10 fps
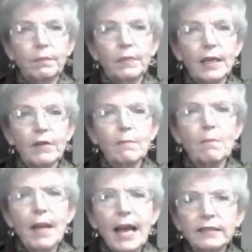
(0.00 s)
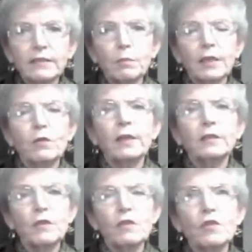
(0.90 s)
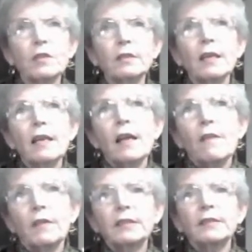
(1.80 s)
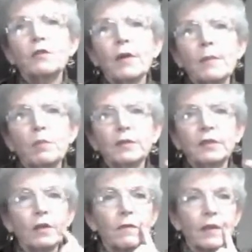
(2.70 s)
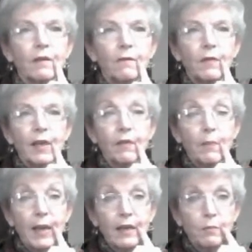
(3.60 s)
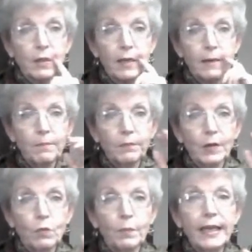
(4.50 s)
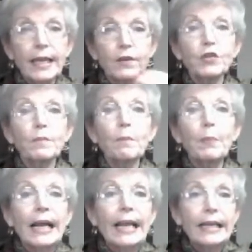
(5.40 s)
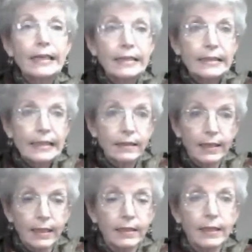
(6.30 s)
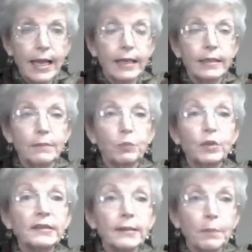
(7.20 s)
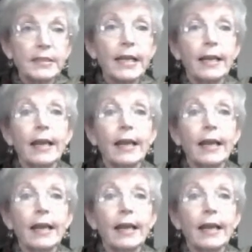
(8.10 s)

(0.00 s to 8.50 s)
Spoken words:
giving them massive blood transfusions. The citrate preservative in the banked blood will begin to bind and precipitate